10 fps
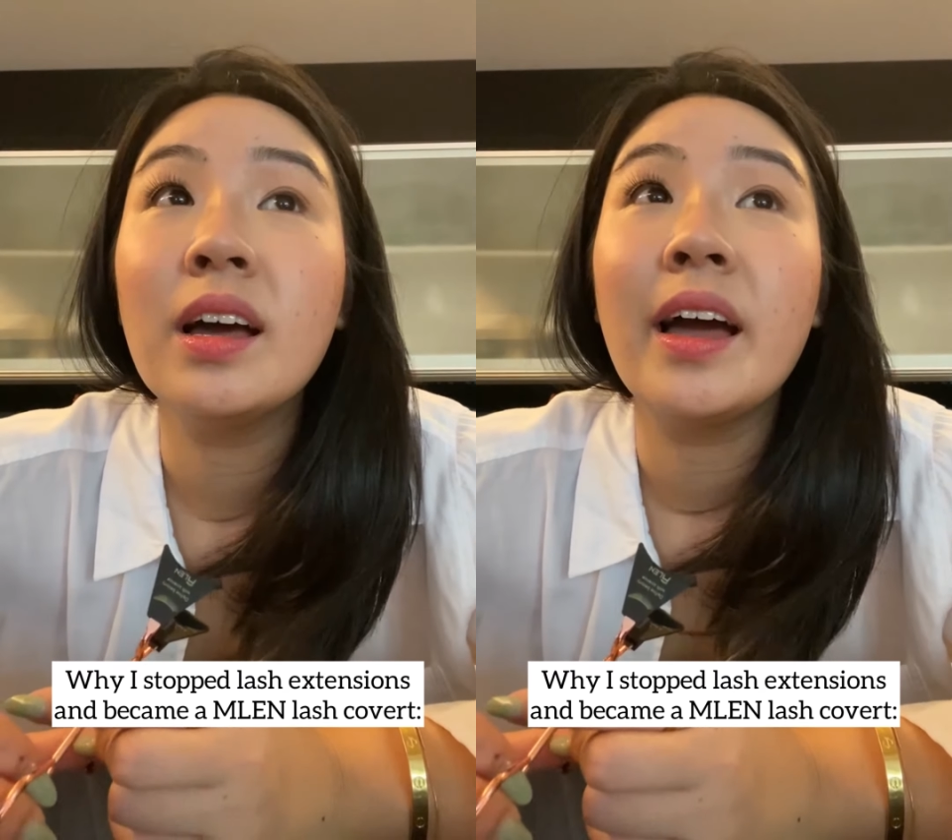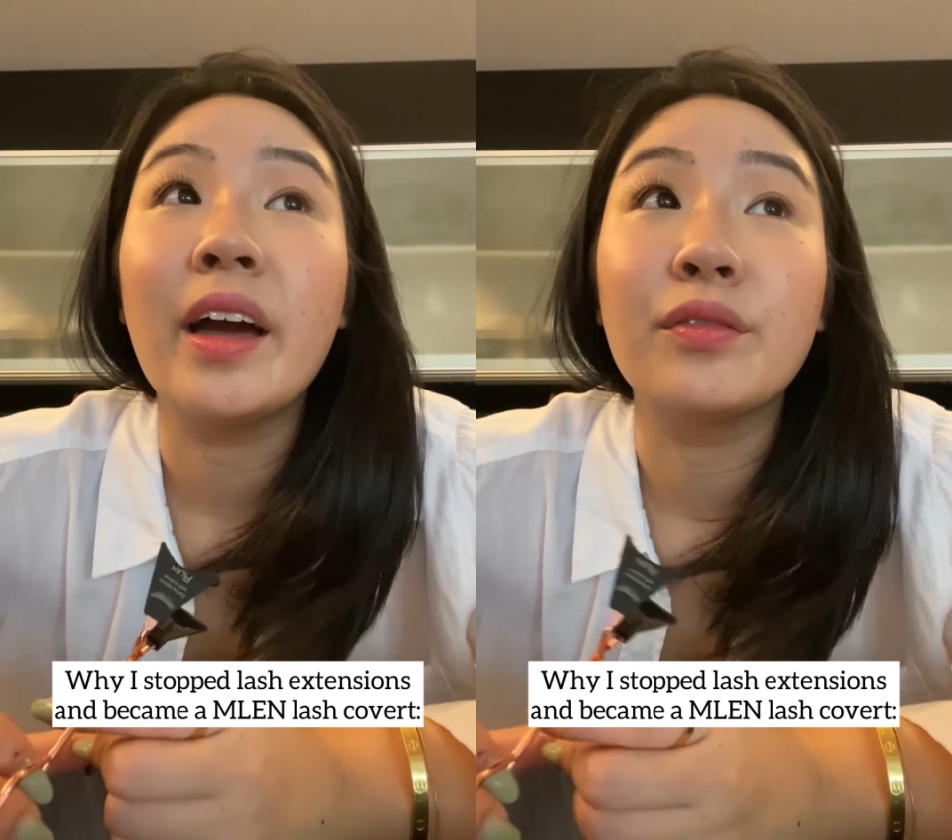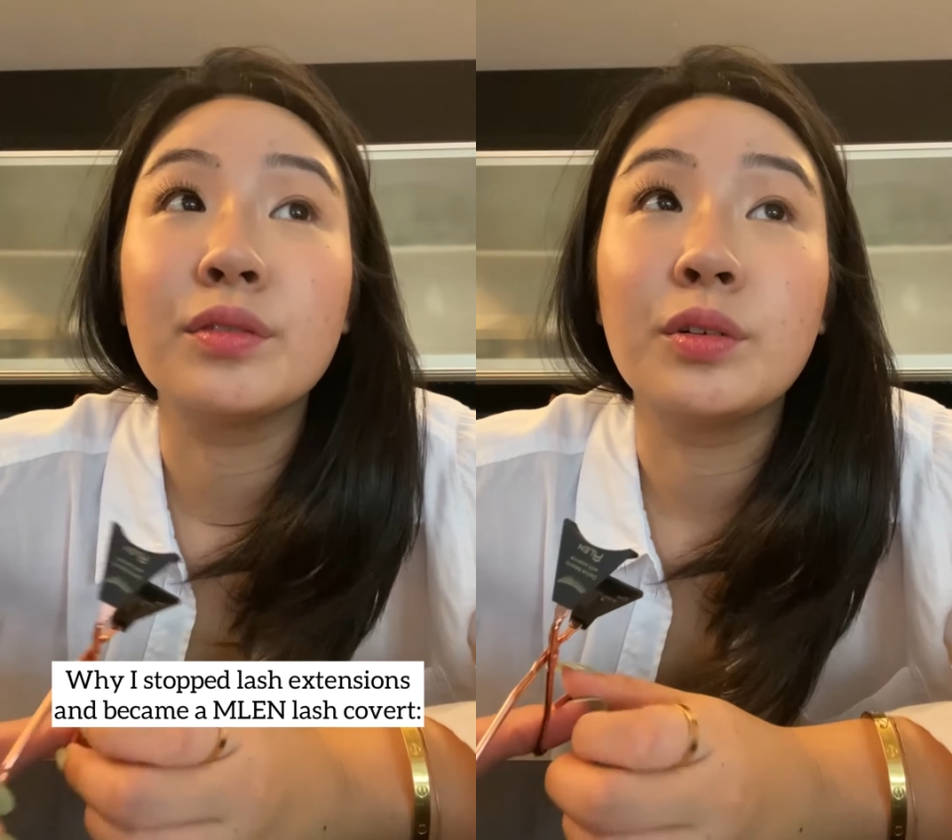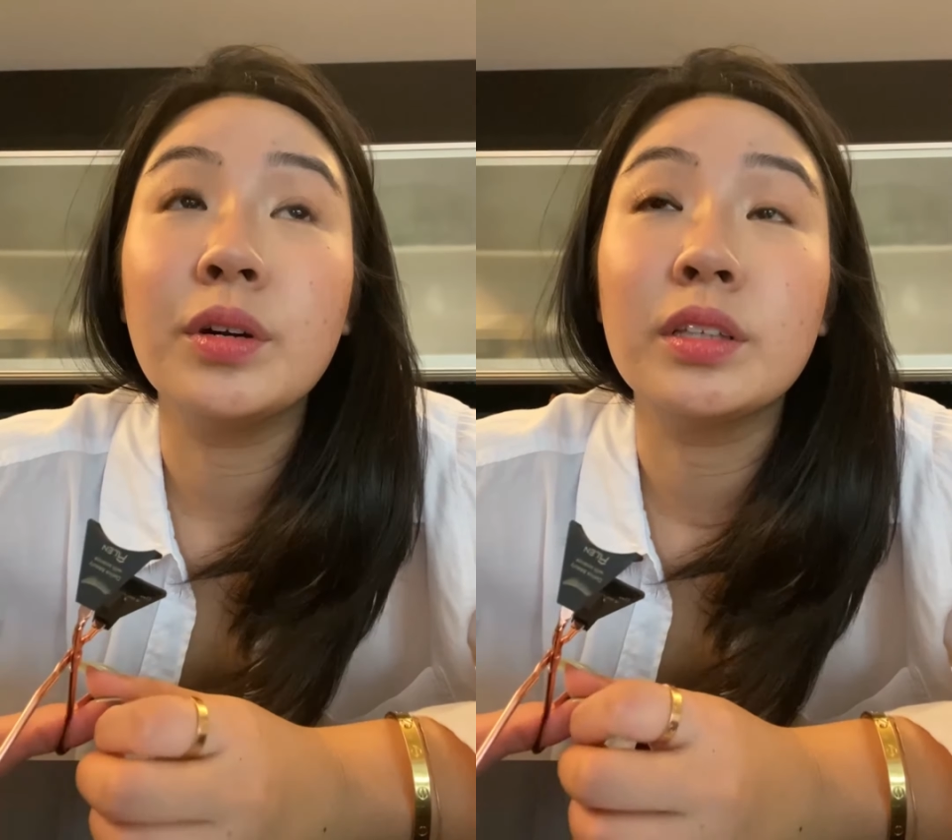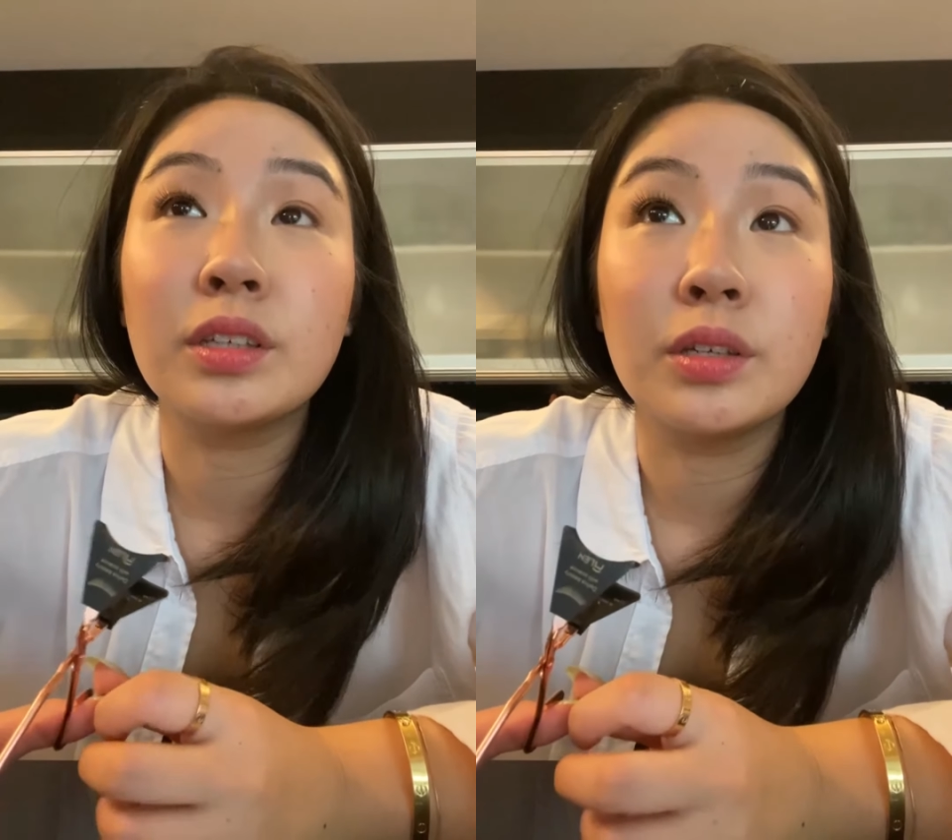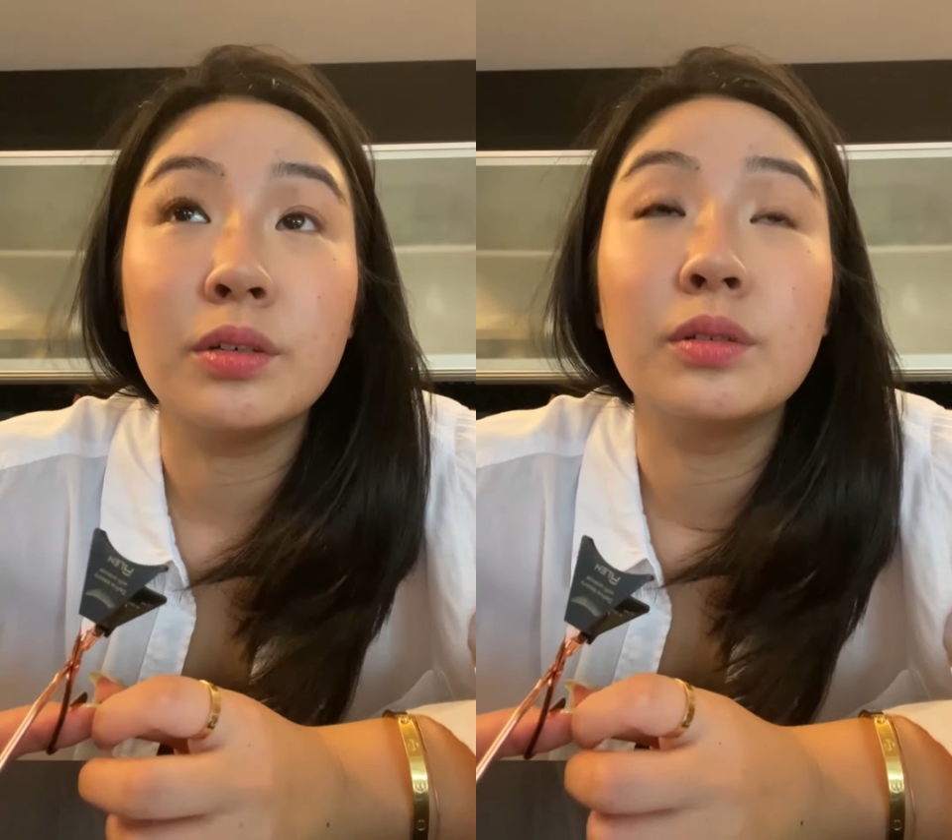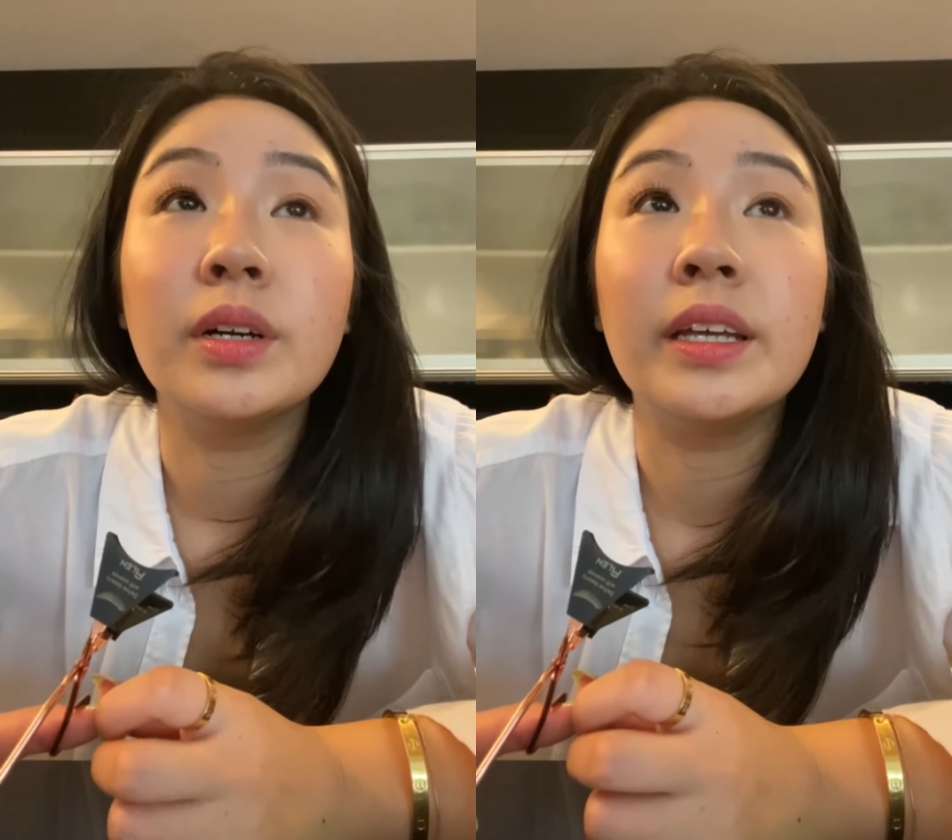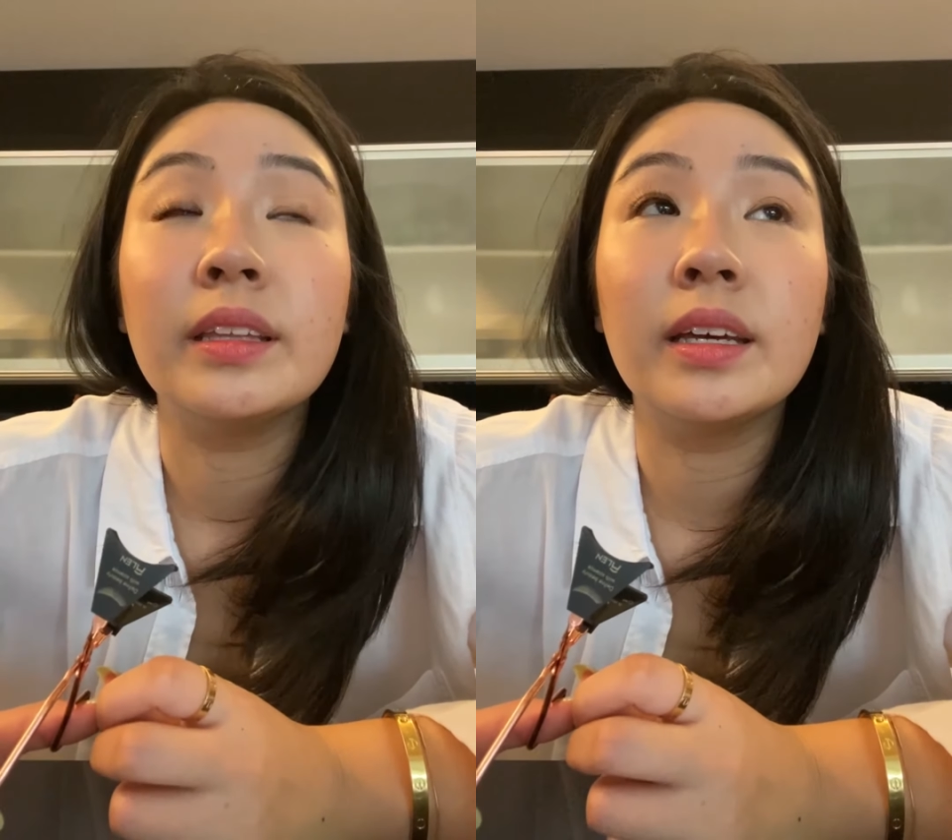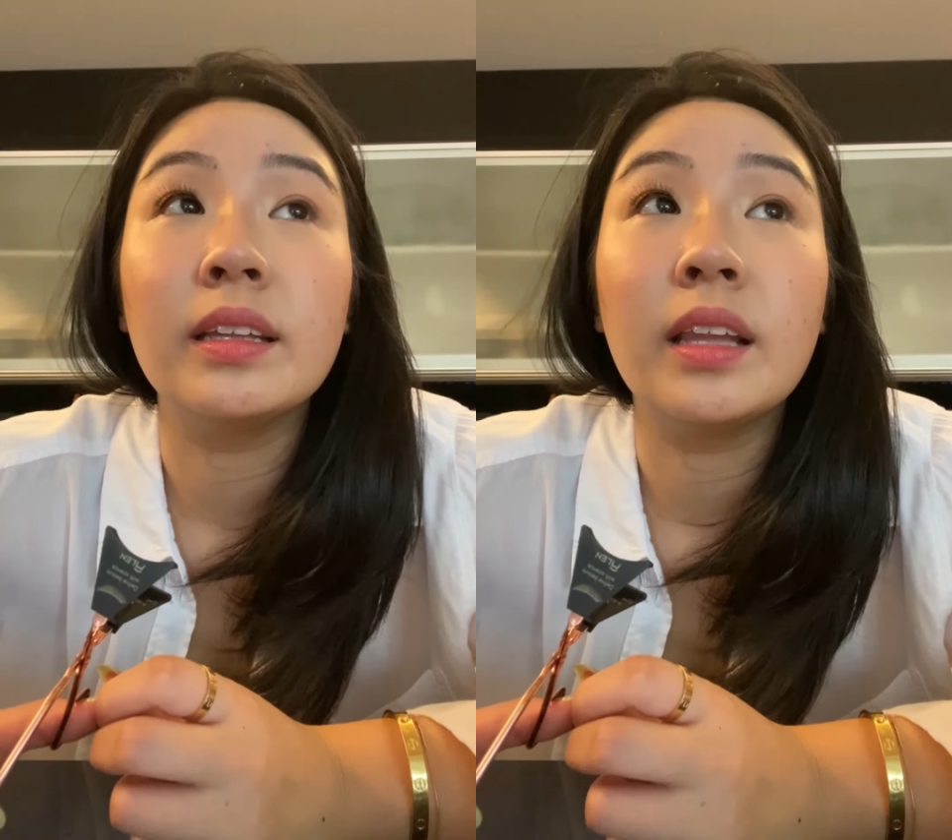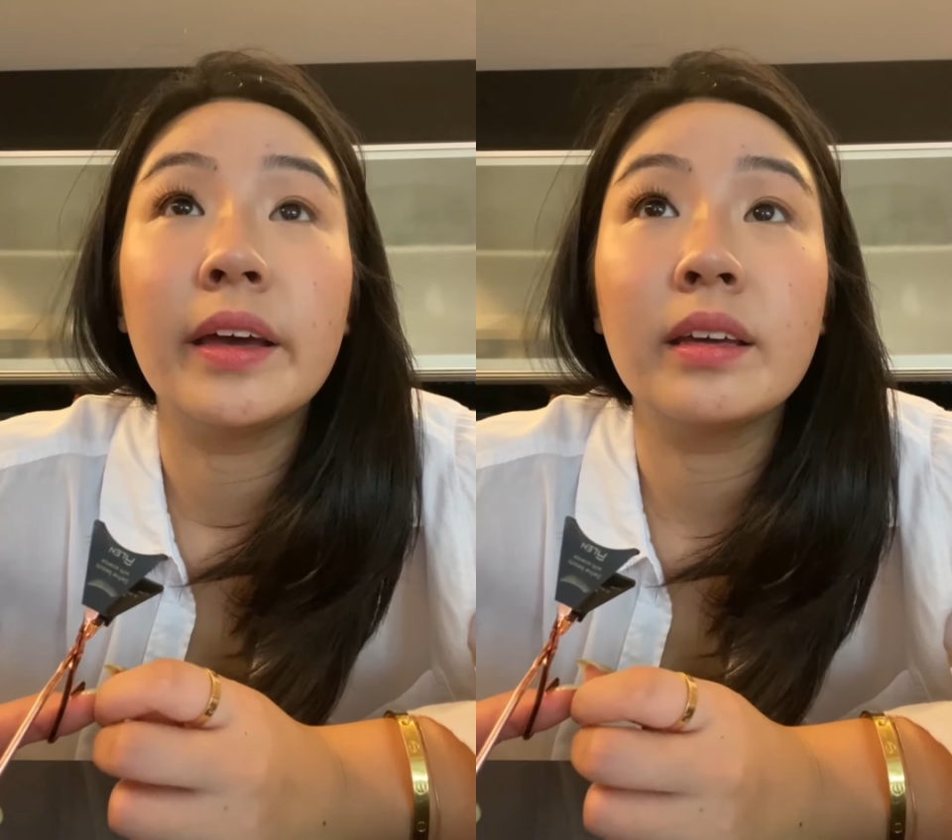have to go and queue and
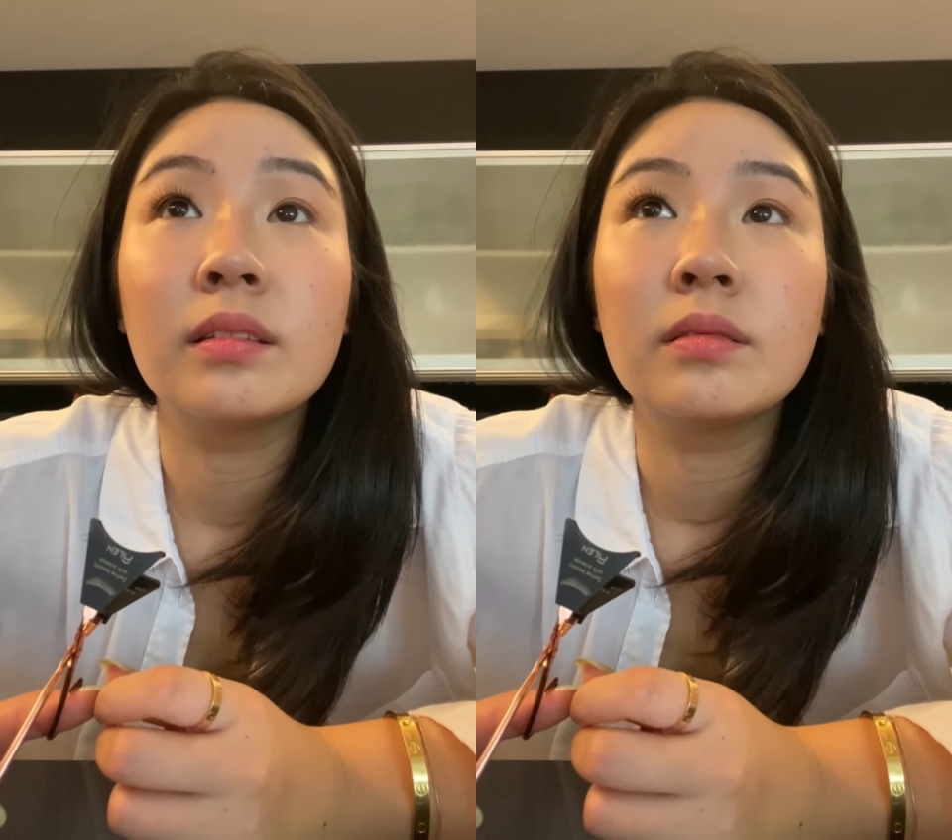then like,